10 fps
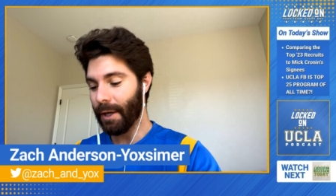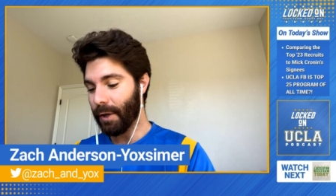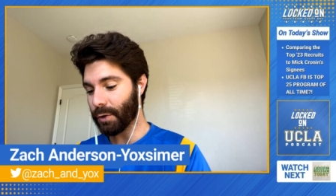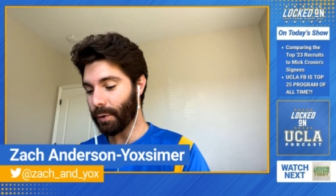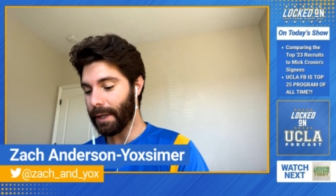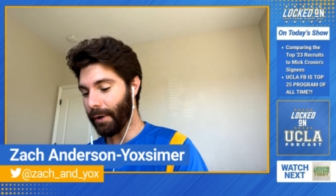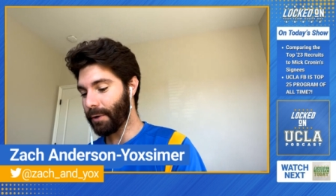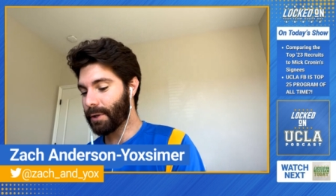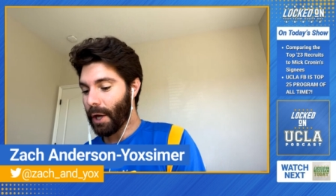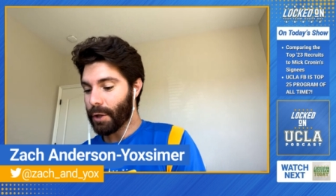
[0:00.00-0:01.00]
So
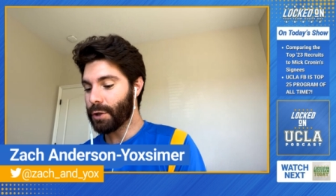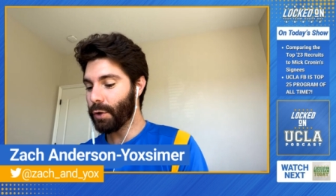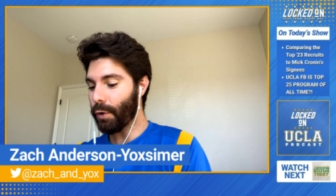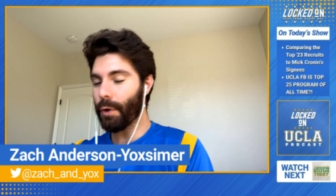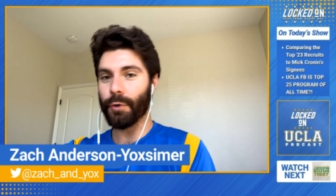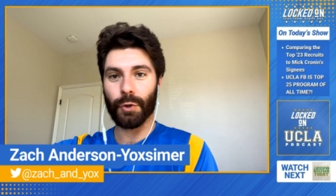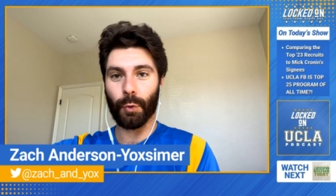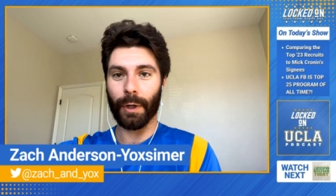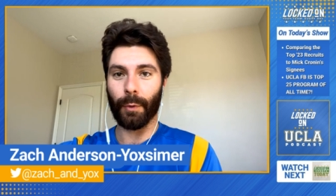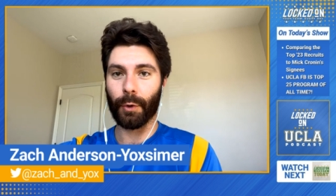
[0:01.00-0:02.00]
here's two of those
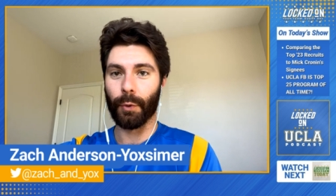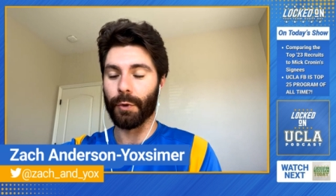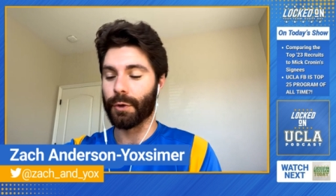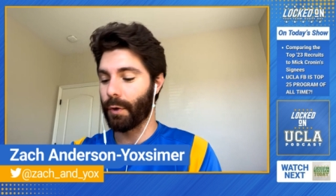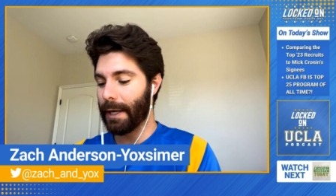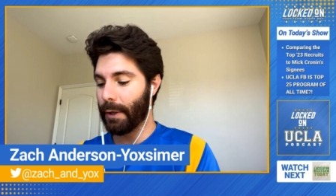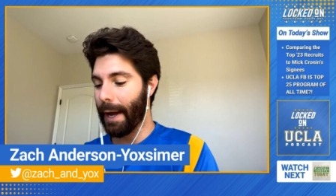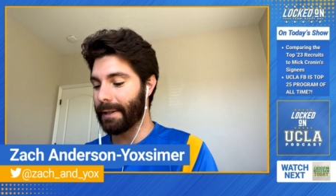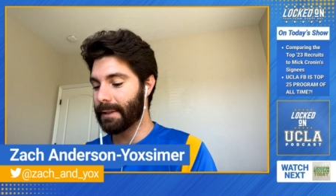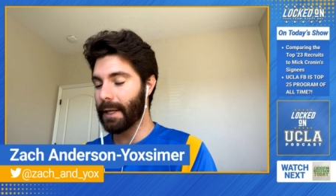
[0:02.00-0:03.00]
three recruits, right? You
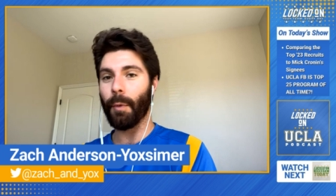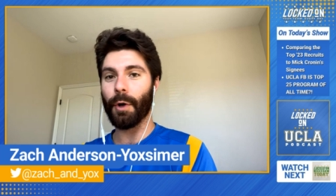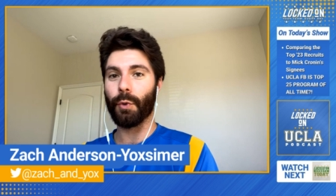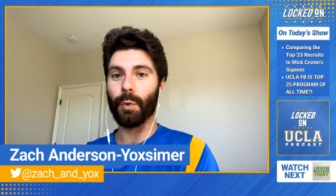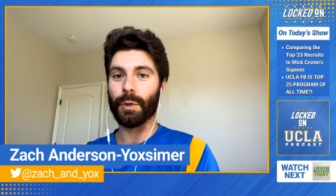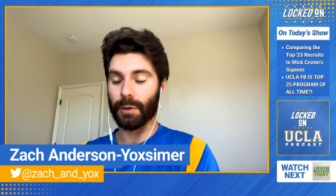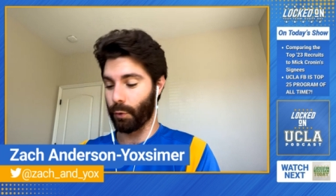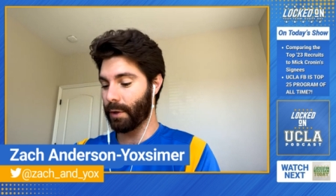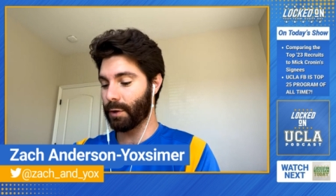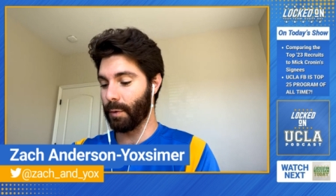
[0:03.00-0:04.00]
had someone who was
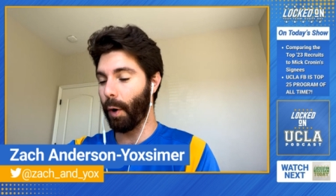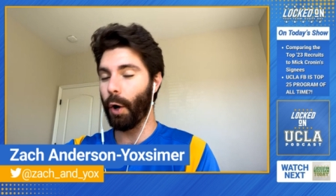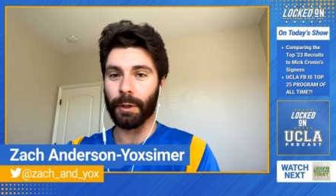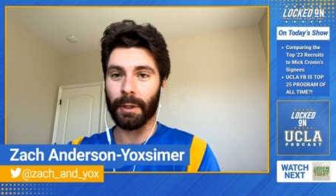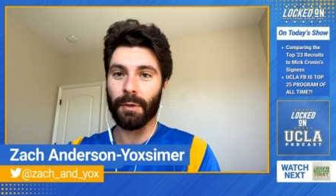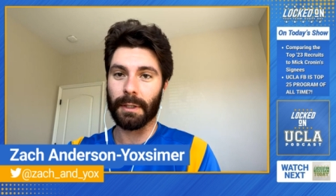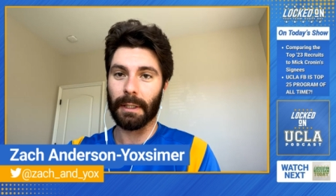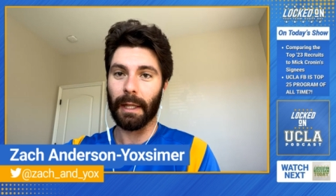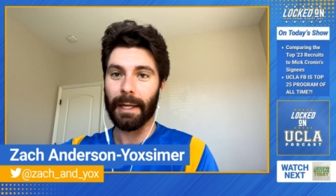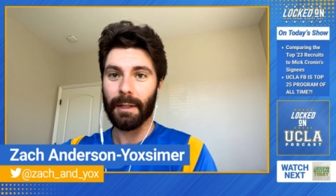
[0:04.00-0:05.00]
crystal ball to
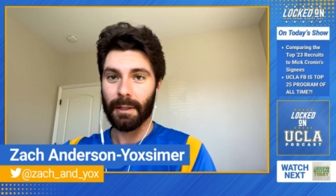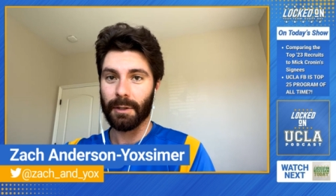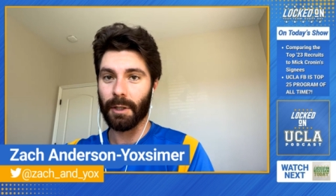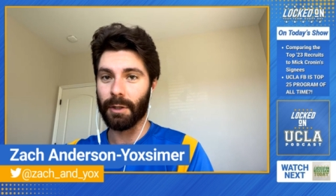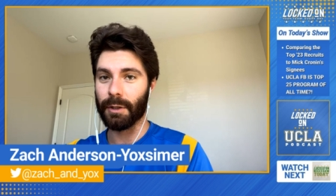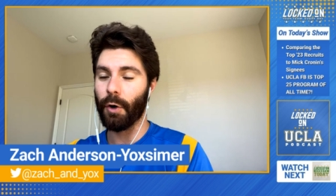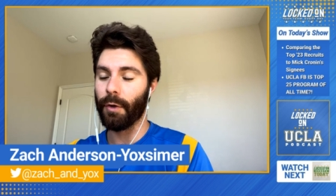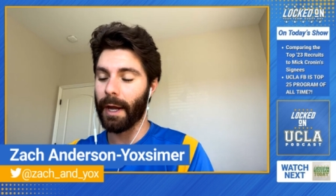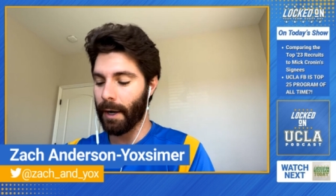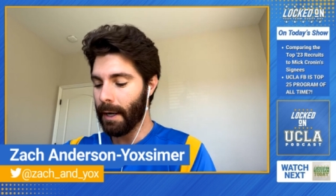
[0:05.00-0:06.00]
UCLA, didn't go
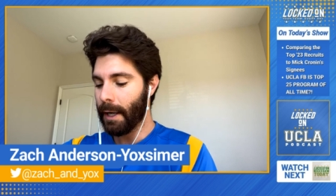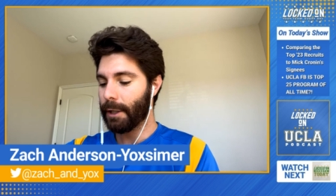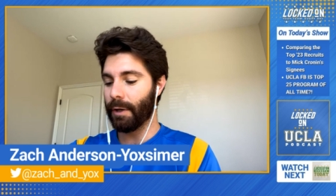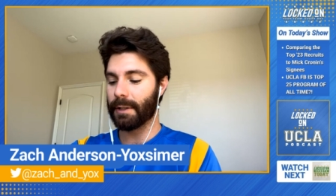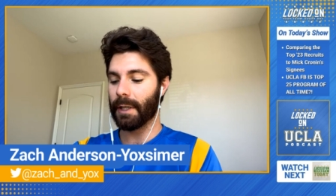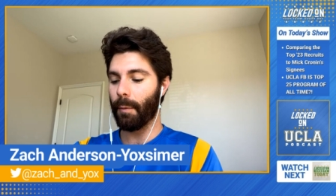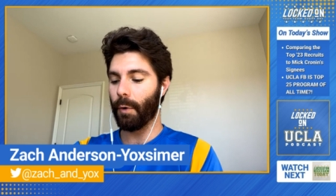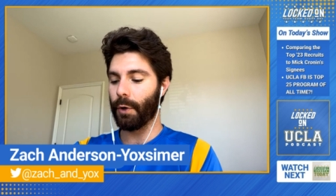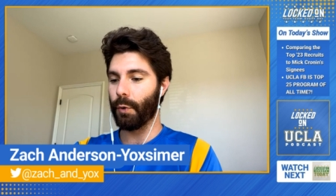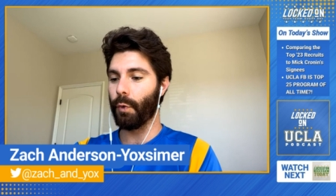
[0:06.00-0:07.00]
there. You had
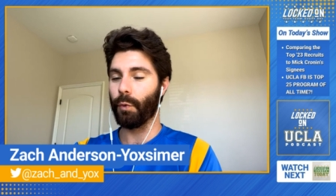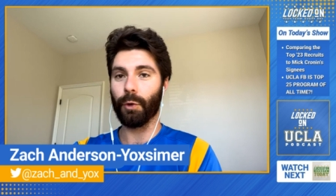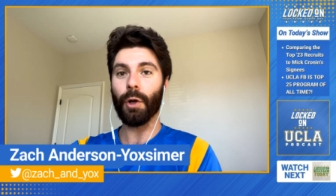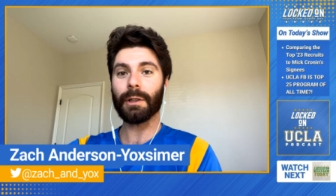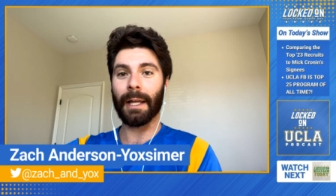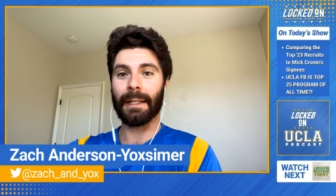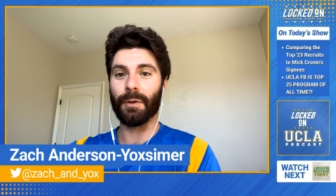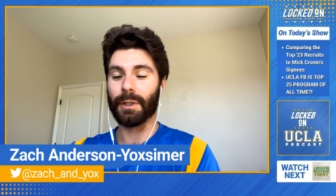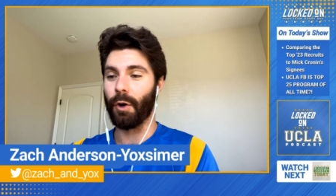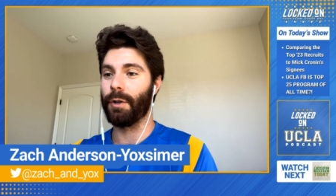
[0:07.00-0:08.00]
someone who looked like he
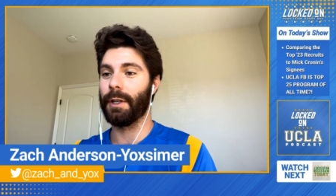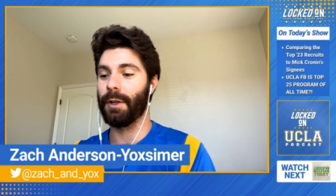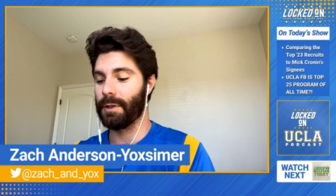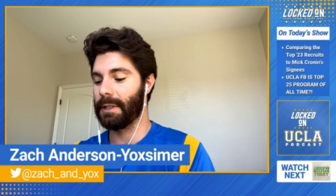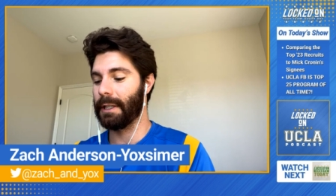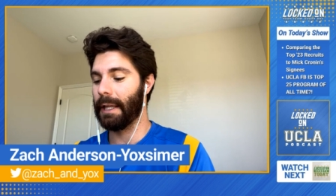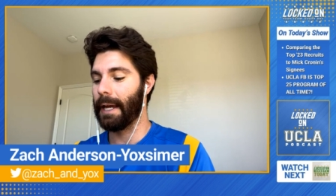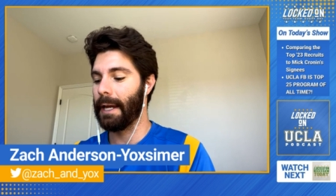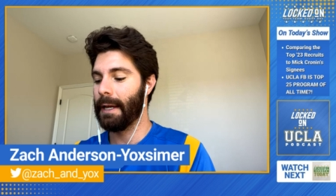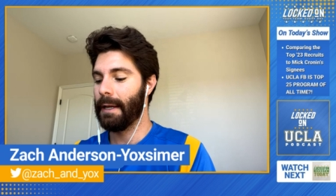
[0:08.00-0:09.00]
was going to UCLA,